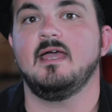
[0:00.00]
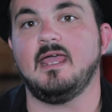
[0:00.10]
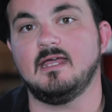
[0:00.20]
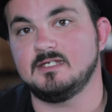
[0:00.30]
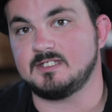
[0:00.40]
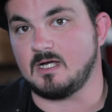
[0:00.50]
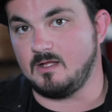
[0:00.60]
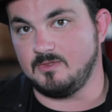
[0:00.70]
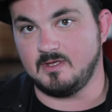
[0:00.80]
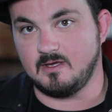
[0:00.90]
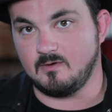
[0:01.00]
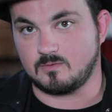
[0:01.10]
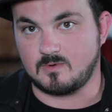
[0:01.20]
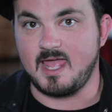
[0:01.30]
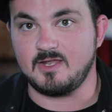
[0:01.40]
is on the
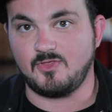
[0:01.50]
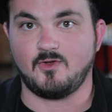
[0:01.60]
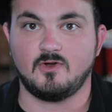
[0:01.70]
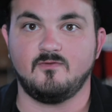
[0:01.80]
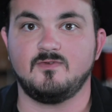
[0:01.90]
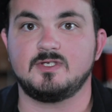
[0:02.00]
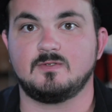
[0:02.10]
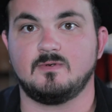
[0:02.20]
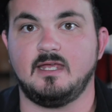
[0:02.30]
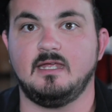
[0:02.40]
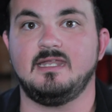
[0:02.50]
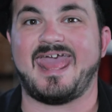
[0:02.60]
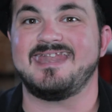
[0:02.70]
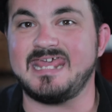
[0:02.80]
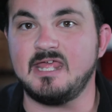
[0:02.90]
right third of the screen
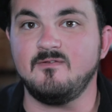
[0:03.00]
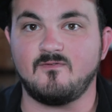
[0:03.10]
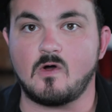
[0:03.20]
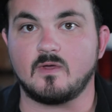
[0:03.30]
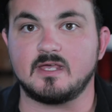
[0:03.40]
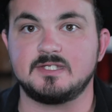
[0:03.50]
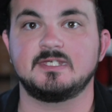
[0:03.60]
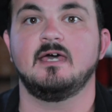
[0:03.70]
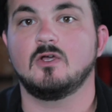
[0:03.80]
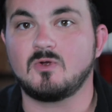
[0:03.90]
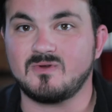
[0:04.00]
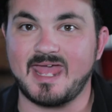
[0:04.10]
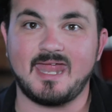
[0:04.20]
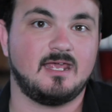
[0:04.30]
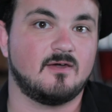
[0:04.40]
and in focus,
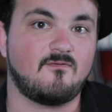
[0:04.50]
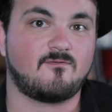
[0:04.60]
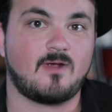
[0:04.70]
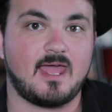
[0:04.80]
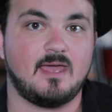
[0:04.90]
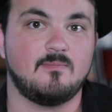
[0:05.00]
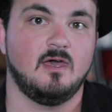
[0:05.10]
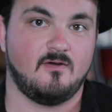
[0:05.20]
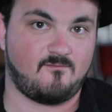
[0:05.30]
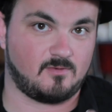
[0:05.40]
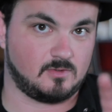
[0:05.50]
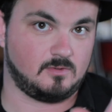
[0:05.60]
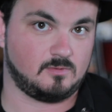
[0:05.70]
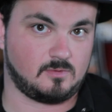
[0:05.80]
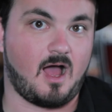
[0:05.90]
creating a frame for
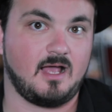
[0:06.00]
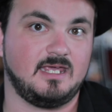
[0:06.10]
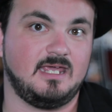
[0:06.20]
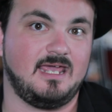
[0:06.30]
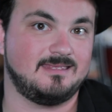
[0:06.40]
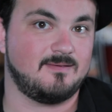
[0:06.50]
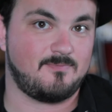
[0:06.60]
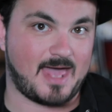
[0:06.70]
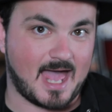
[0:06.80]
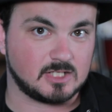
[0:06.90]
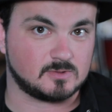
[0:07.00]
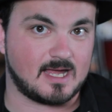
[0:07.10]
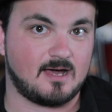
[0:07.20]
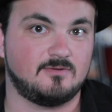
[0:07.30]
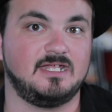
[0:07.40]
Rocky in the
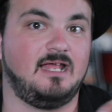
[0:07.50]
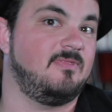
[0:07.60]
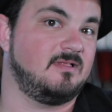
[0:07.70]
background in the